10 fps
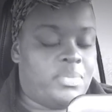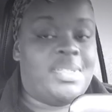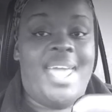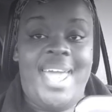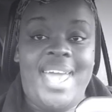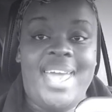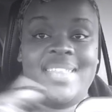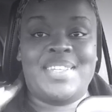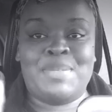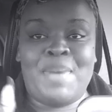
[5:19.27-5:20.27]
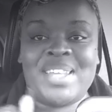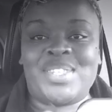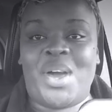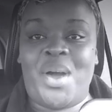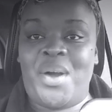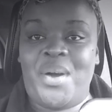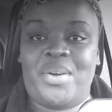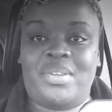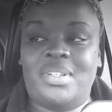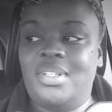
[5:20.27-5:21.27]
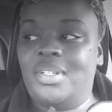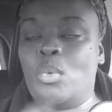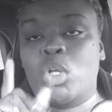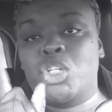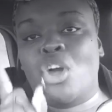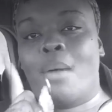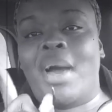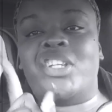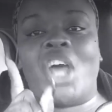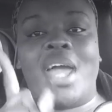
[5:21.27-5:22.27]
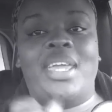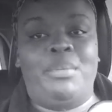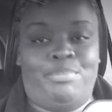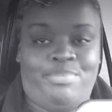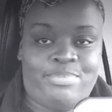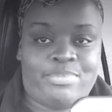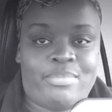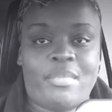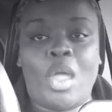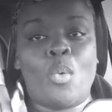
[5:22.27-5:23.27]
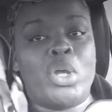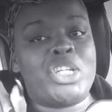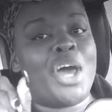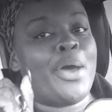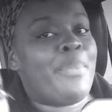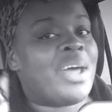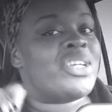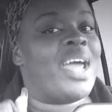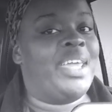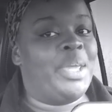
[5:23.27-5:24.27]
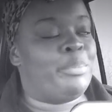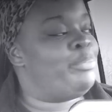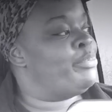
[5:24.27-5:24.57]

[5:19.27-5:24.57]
Yeah, this is my song. What you know about Jaheim? What y'all know about Jaheim?